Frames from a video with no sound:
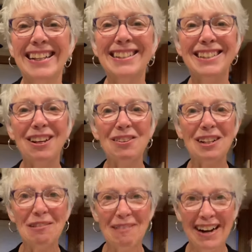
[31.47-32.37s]
So
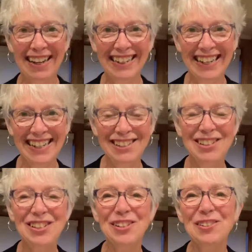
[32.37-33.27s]
come on
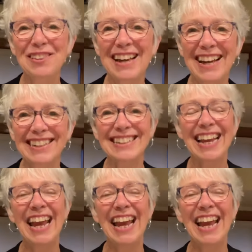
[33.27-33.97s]
and do that.